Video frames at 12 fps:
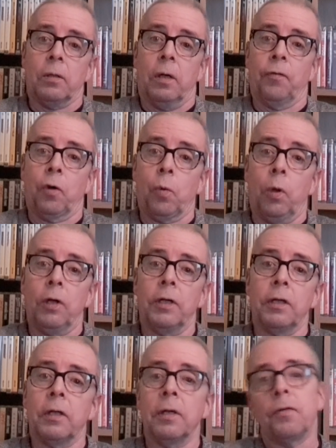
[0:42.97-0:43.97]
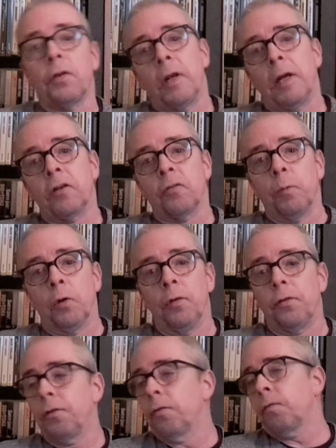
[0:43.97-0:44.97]
I've acquired over the last
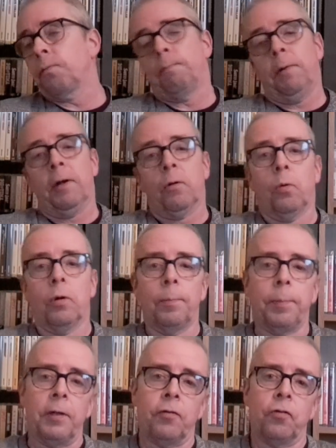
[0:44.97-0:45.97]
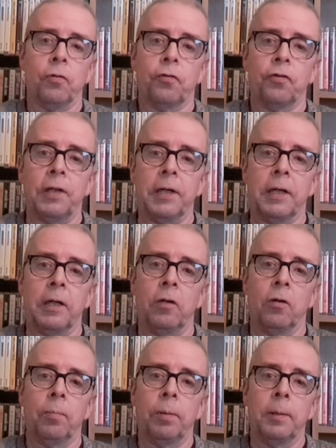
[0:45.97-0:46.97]
month. I've had quite a bit of stuff stacking
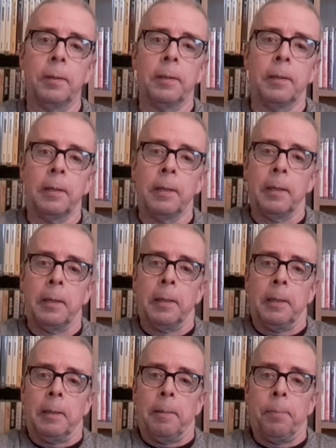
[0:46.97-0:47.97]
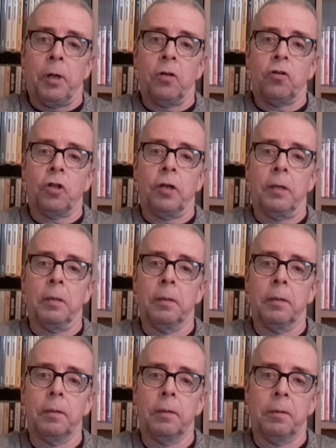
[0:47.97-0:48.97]
up, but
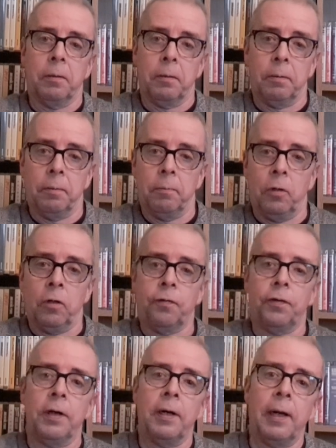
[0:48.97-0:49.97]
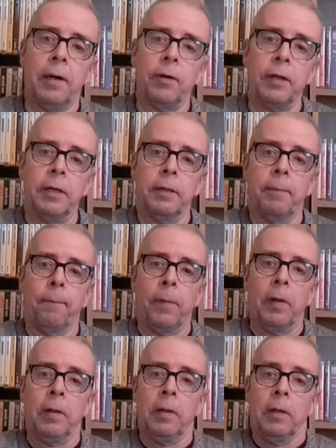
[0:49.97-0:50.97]
my friend Larry,
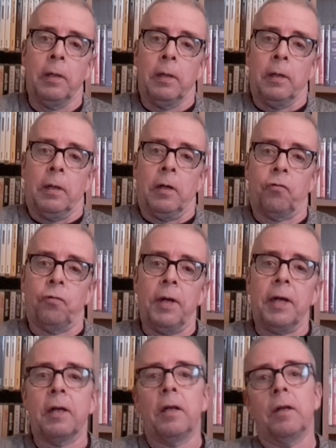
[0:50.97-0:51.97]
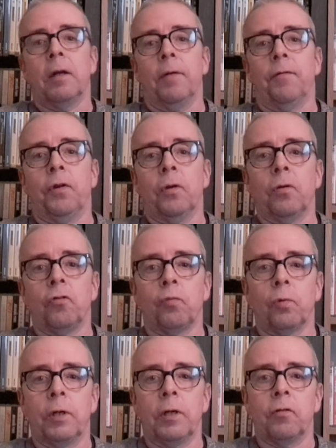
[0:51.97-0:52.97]
as regular viewers
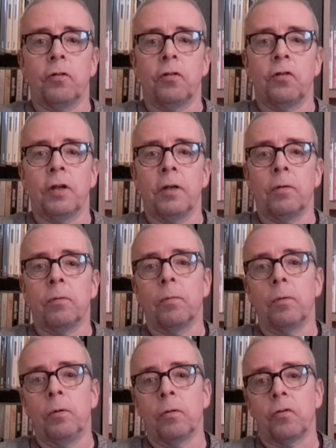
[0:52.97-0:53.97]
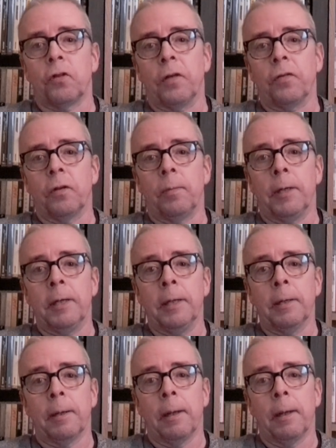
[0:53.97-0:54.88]
will know to the channel, looks after me,